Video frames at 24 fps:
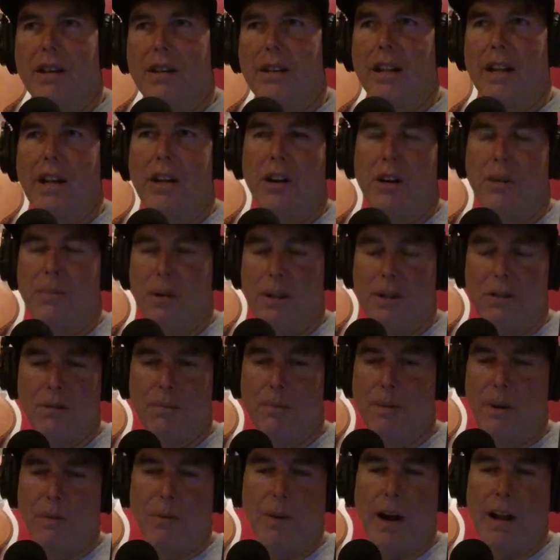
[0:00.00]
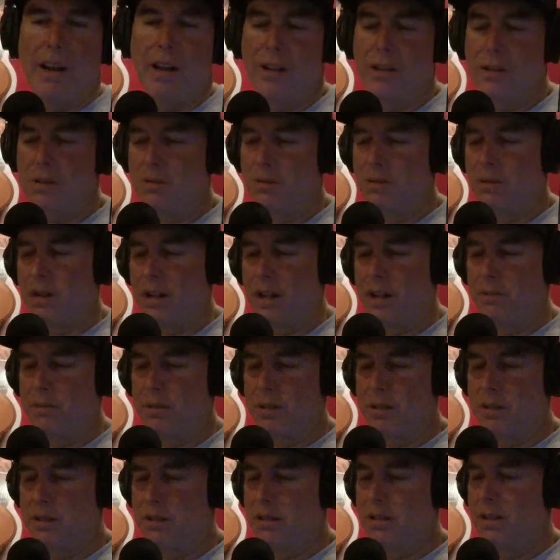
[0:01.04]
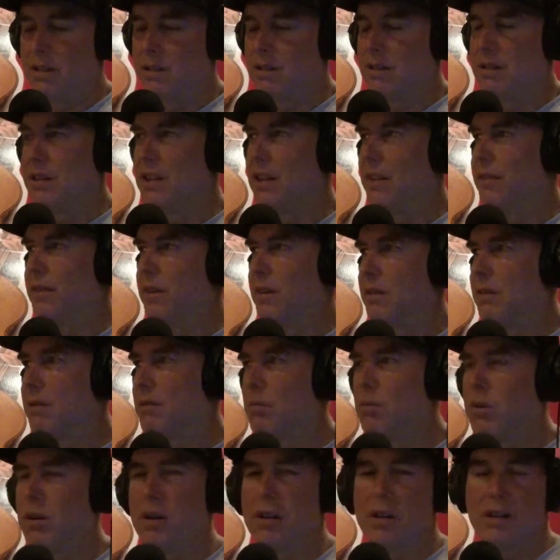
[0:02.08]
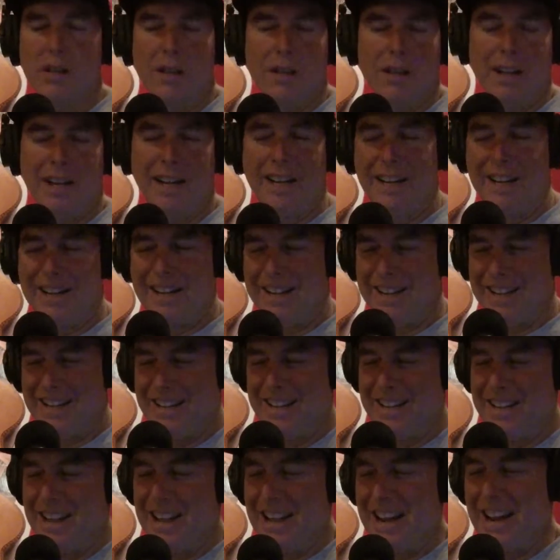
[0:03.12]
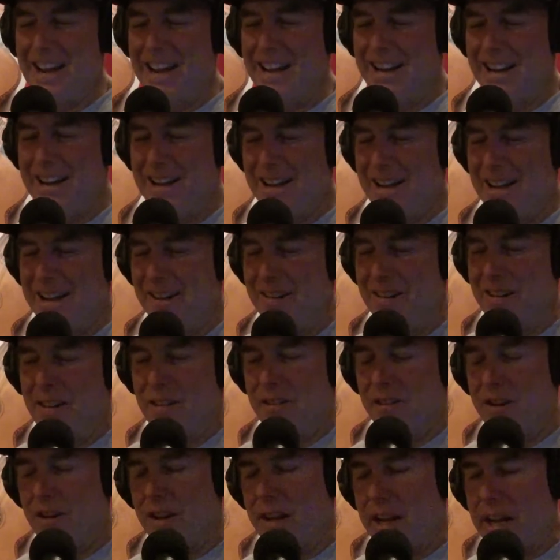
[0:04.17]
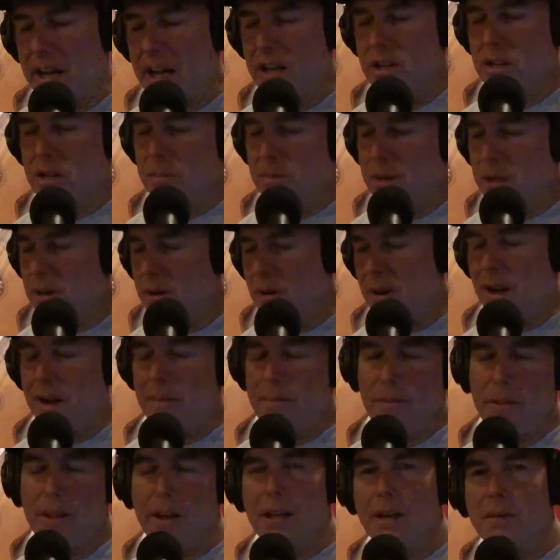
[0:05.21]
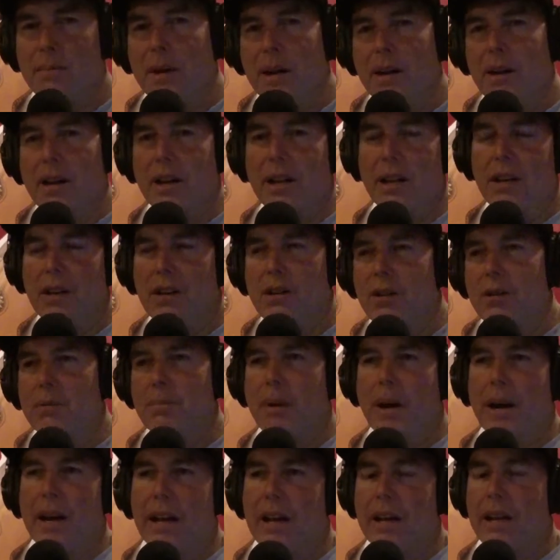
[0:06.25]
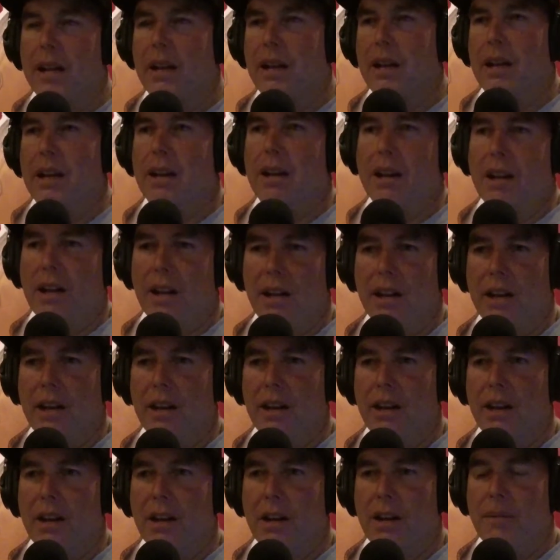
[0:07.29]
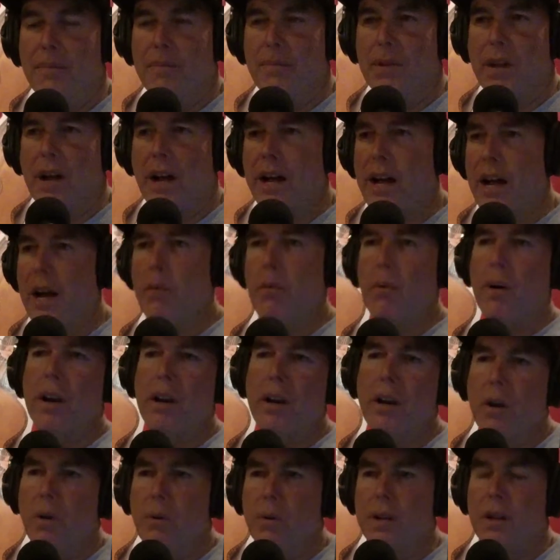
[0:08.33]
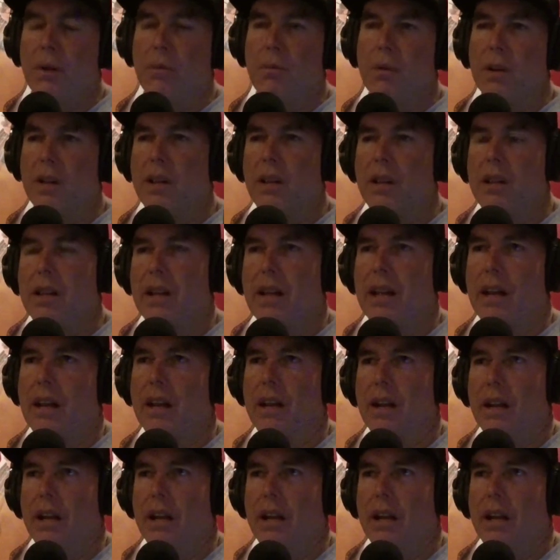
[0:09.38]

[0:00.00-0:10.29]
they called me through my riding school line, which is even worse. And they're like, "Hey, Jimmy, you know, I'm thinking about getting a new bike, and I want to know what you really think."